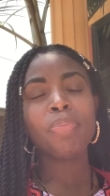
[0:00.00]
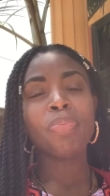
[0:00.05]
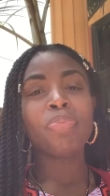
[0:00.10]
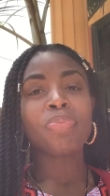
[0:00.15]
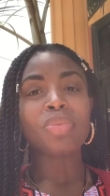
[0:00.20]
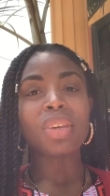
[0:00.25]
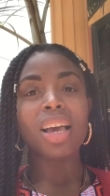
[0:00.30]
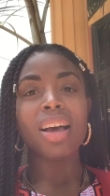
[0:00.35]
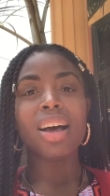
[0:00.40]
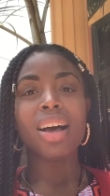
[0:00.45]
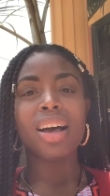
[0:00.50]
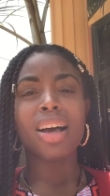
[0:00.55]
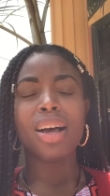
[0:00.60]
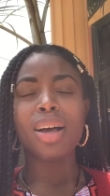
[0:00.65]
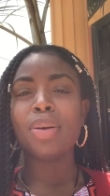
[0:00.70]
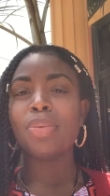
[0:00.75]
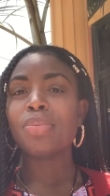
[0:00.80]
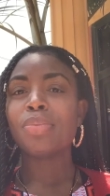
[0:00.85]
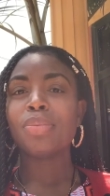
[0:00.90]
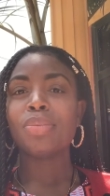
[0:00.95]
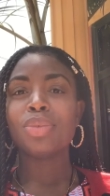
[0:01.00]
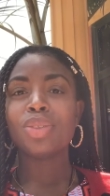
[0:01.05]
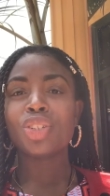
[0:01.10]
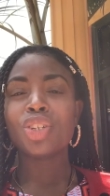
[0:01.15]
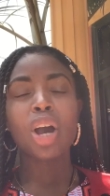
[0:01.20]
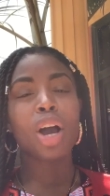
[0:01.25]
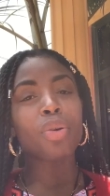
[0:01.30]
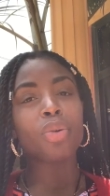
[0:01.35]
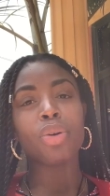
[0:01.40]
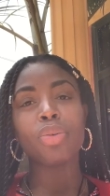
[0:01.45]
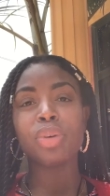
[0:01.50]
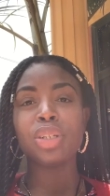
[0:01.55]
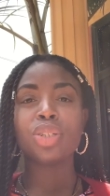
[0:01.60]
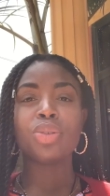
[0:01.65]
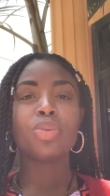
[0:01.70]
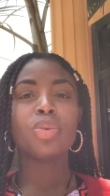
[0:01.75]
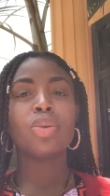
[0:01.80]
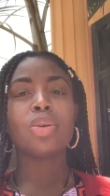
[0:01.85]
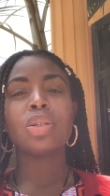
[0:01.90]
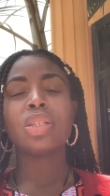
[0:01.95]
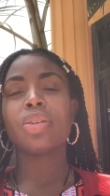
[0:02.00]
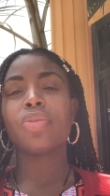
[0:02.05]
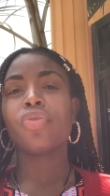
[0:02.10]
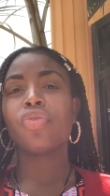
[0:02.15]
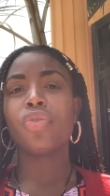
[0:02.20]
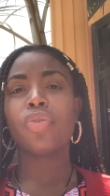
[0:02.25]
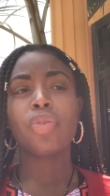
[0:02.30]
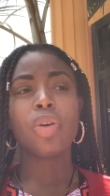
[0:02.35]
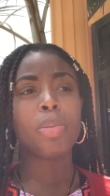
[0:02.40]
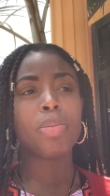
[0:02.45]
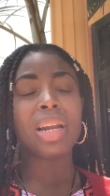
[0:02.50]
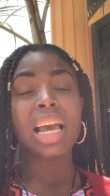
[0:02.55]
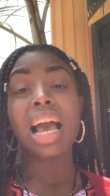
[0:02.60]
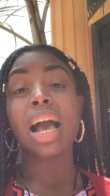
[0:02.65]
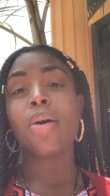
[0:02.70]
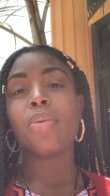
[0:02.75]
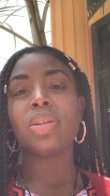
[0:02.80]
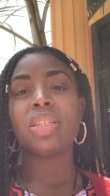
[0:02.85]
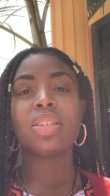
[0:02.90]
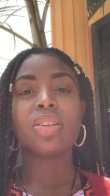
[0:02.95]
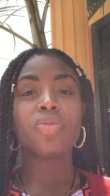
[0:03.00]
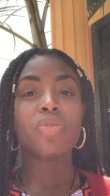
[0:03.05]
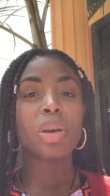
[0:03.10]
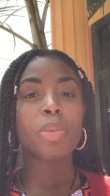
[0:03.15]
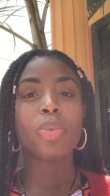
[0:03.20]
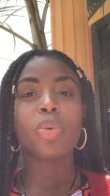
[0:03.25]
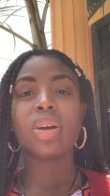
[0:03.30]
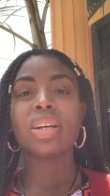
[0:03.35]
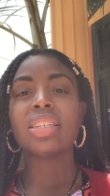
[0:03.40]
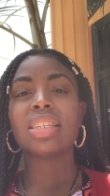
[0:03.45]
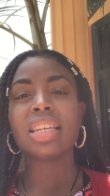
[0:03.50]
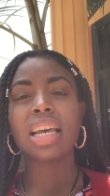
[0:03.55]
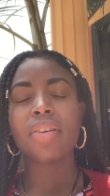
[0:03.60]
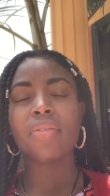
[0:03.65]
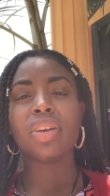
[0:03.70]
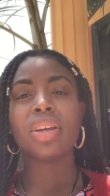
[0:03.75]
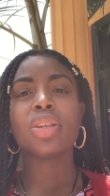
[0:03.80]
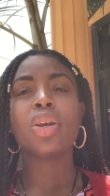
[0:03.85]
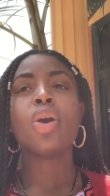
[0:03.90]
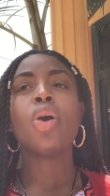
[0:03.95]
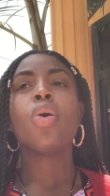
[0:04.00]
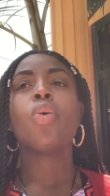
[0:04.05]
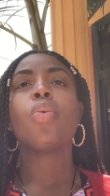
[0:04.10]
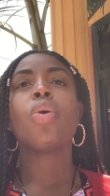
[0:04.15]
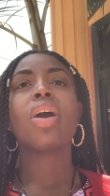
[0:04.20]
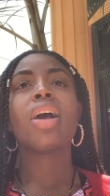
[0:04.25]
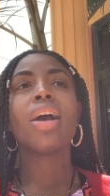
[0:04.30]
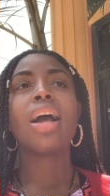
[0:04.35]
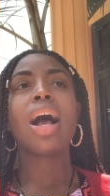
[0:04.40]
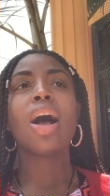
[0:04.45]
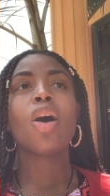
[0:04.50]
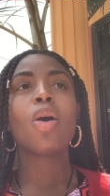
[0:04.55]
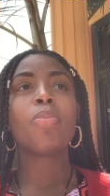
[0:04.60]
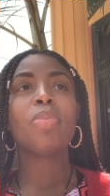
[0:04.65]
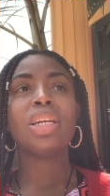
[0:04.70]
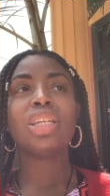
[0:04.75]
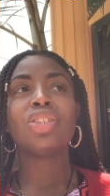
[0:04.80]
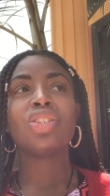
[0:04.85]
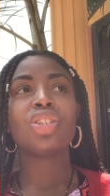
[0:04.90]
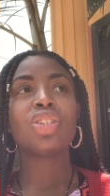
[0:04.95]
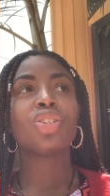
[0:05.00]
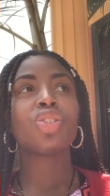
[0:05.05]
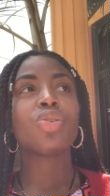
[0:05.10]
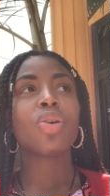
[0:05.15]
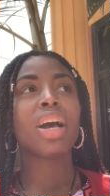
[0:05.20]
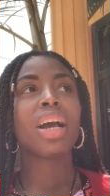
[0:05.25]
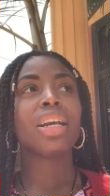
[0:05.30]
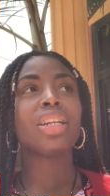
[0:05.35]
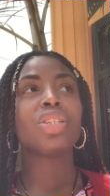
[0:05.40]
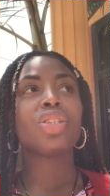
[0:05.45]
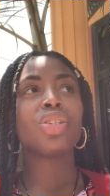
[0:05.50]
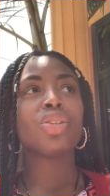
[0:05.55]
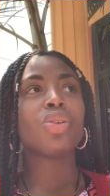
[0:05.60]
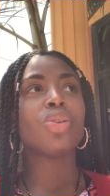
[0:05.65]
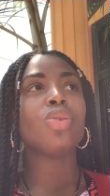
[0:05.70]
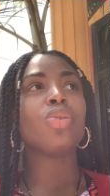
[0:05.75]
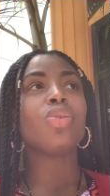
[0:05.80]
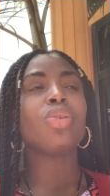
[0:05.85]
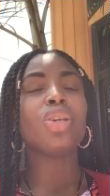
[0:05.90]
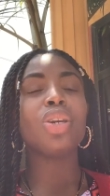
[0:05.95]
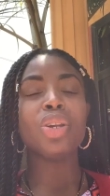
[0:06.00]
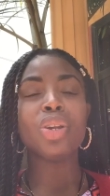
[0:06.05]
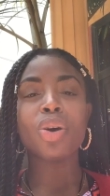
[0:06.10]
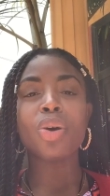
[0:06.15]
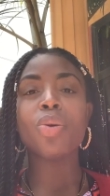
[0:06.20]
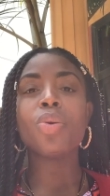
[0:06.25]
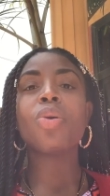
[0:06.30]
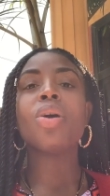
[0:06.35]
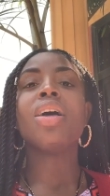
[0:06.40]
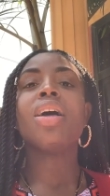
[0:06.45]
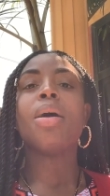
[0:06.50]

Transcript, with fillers: uh, chakra rituals from now until February 7th where I'll be just trying to, you know,